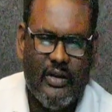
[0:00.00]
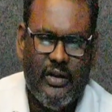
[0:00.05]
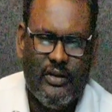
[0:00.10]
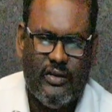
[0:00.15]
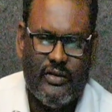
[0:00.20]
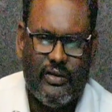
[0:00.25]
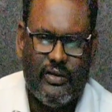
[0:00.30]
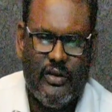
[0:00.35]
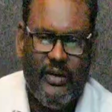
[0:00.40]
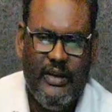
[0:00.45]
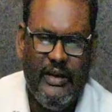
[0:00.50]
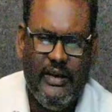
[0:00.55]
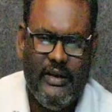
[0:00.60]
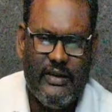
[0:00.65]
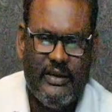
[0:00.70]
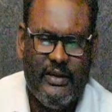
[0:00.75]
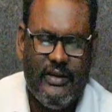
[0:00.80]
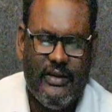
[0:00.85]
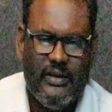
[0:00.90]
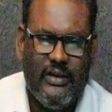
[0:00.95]
So
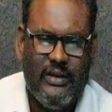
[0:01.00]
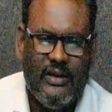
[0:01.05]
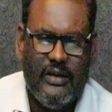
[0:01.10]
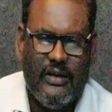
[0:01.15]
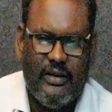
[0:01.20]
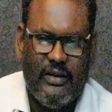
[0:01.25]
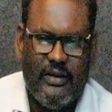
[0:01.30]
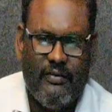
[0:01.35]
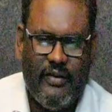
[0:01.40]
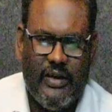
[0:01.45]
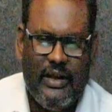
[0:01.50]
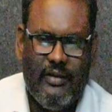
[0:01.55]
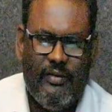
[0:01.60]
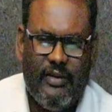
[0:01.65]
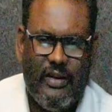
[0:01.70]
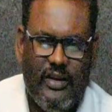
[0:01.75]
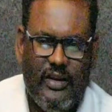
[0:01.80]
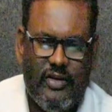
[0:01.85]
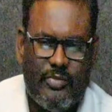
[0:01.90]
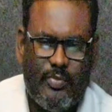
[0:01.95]
here, whenever
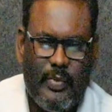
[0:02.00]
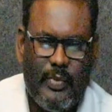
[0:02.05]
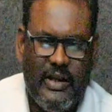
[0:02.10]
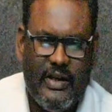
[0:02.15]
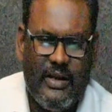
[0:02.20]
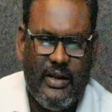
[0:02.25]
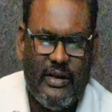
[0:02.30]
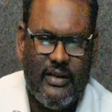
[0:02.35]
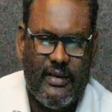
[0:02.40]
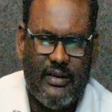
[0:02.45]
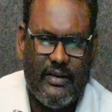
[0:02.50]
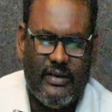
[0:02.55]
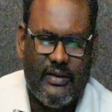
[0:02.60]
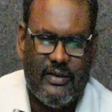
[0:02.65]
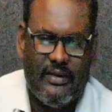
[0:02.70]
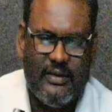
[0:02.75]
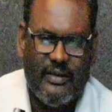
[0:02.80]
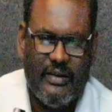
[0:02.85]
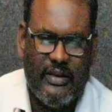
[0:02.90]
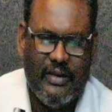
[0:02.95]
you speak
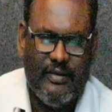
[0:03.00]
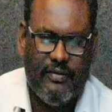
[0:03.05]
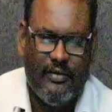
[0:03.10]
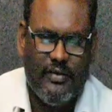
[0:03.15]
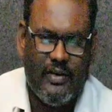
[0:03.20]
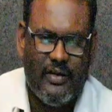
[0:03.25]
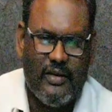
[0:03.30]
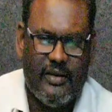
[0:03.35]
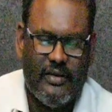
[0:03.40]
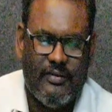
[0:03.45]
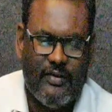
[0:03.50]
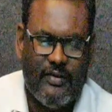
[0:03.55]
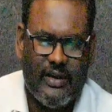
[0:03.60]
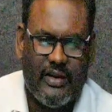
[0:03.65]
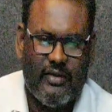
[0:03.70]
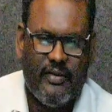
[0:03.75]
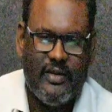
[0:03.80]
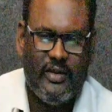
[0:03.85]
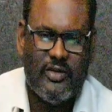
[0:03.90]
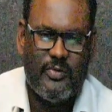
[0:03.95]
a word,
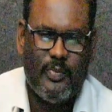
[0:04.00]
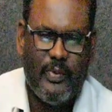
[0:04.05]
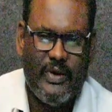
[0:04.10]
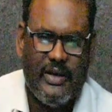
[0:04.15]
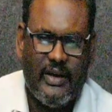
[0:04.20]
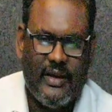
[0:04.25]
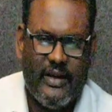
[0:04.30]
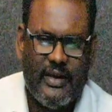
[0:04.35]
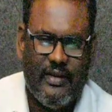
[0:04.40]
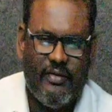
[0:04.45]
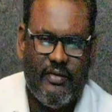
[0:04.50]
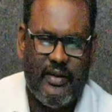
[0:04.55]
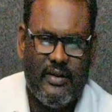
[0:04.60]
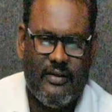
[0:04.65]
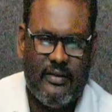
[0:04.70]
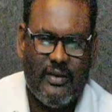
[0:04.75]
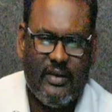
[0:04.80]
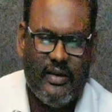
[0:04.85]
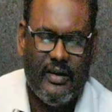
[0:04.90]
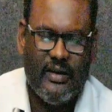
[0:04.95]
whenever you speak a
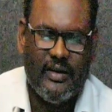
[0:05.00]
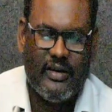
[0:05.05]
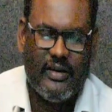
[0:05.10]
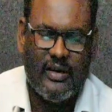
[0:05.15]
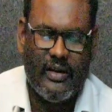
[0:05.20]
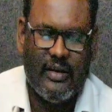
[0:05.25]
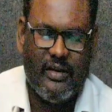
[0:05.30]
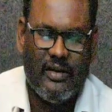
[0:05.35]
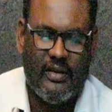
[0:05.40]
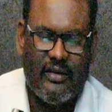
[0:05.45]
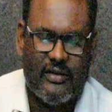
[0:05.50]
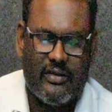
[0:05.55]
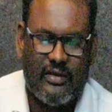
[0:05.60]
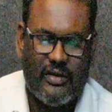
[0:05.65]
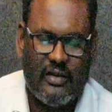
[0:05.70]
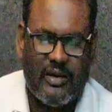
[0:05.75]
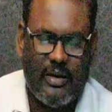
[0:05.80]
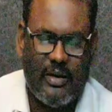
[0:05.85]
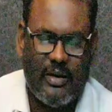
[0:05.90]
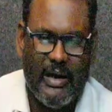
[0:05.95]
given
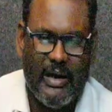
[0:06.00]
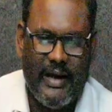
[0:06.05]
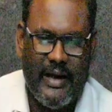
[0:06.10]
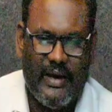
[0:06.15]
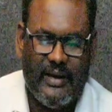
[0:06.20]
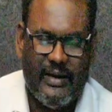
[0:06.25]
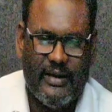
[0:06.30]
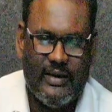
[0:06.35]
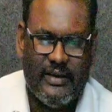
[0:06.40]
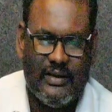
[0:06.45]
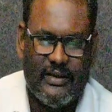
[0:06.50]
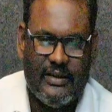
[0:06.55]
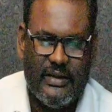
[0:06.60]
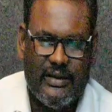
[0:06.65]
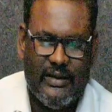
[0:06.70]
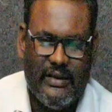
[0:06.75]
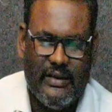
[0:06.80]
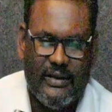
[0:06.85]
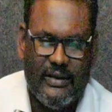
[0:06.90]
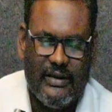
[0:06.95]
command,
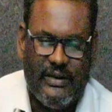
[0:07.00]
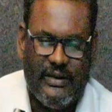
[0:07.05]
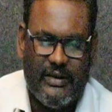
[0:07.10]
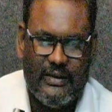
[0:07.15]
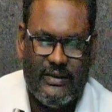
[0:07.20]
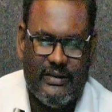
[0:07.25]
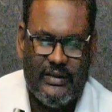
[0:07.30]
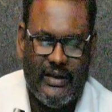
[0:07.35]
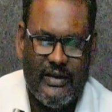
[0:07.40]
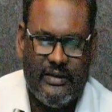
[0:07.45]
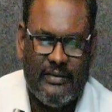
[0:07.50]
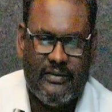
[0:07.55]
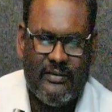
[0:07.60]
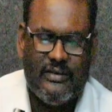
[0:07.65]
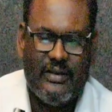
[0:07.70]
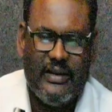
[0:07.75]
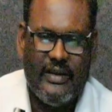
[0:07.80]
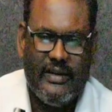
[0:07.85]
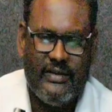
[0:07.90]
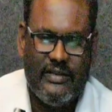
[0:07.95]
then
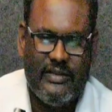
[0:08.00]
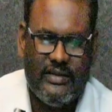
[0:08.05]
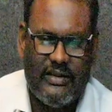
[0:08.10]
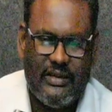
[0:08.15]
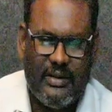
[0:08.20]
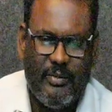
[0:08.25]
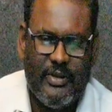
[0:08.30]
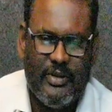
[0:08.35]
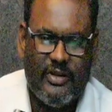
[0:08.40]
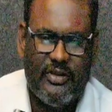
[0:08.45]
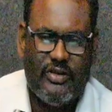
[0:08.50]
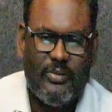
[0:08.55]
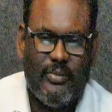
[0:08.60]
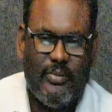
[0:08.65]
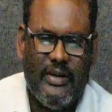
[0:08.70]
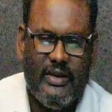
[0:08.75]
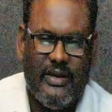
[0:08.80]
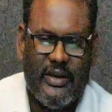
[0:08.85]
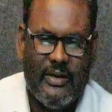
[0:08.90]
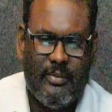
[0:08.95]
a system is to
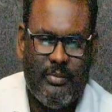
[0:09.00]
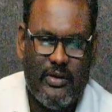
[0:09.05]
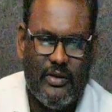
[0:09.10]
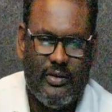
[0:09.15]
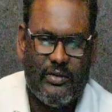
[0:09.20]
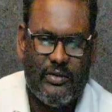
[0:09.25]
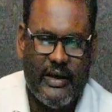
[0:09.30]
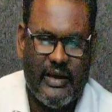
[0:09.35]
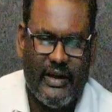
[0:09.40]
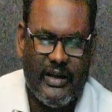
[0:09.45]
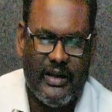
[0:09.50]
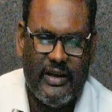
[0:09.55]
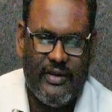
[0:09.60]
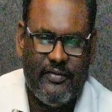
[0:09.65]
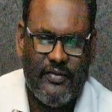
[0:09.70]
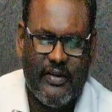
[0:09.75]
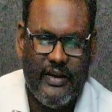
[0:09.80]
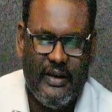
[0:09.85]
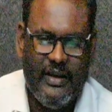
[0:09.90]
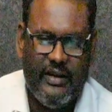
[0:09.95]
be able to
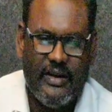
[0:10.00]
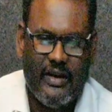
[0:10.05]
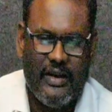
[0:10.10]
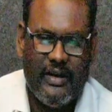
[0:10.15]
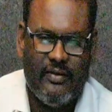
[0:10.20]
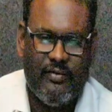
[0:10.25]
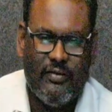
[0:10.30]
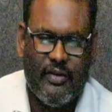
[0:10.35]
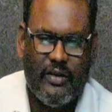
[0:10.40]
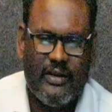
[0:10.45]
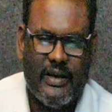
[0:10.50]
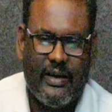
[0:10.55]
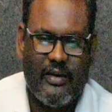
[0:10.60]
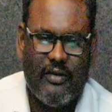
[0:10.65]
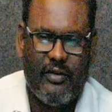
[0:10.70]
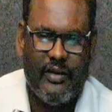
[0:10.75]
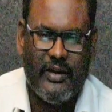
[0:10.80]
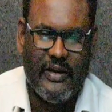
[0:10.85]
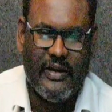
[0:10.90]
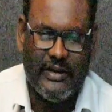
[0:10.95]
identify and work
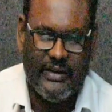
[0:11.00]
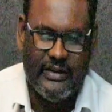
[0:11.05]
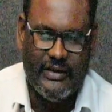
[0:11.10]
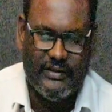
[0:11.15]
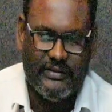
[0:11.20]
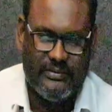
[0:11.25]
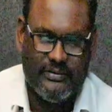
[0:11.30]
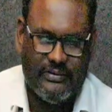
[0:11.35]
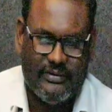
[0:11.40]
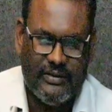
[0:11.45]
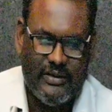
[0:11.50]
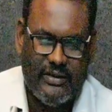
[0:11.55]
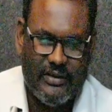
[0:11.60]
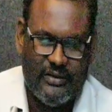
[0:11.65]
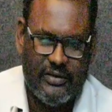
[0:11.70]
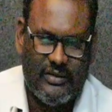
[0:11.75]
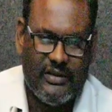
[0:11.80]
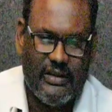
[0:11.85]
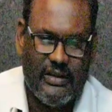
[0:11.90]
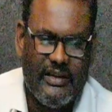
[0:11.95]
accordingly.
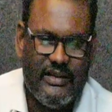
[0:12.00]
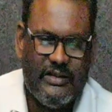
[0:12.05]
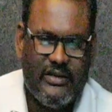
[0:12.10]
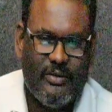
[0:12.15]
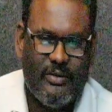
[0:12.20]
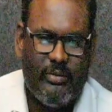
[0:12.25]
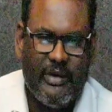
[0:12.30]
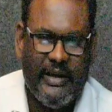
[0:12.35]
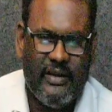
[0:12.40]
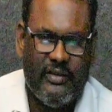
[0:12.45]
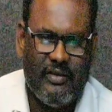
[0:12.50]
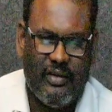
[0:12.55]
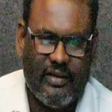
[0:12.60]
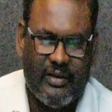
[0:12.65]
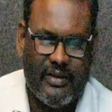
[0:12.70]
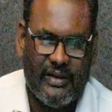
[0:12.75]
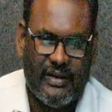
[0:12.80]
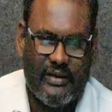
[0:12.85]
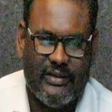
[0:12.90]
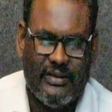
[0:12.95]
So that is the main
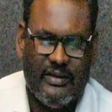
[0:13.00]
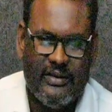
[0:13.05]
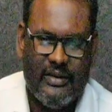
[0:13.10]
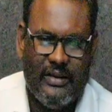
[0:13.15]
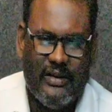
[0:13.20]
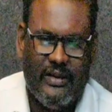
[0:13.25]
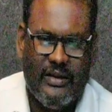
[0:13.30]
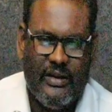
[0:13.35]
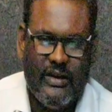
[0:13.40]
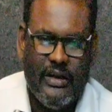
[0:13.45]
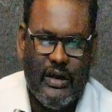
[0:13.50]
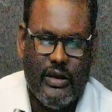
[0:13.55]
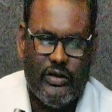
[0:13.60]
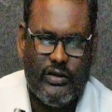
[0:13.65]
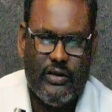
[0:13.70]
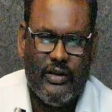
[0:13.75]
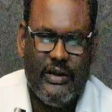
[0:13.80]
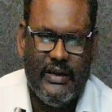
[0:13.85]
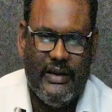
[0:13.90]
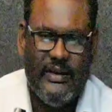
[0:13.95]
target.
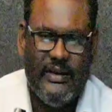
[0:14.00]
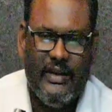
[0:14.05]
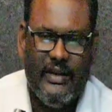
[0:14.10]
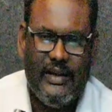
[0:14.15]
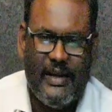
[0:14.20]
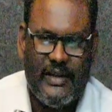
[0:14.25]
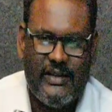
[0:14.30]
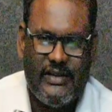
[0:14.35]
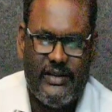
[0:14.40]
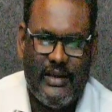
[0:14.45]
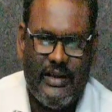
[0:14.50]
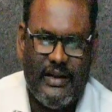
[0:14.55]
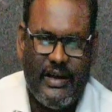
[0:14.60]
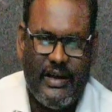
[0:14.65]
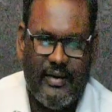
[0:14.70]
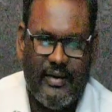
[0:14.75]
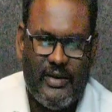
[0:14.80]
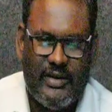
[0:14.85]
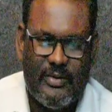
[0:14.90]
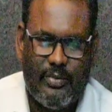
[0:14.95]
So in the natural
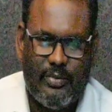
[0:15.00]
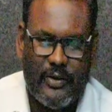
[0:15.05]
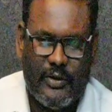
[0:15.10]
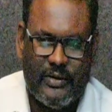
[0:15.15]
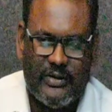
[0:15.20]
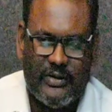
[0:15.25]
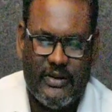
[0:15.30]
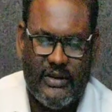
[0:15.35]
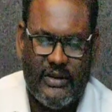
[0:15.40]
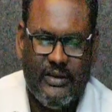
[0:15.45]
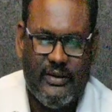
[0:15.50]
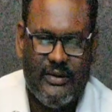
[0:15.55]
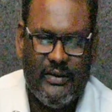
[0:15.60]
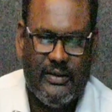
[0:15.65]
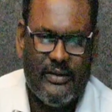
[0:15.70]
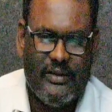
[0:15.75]
language processing,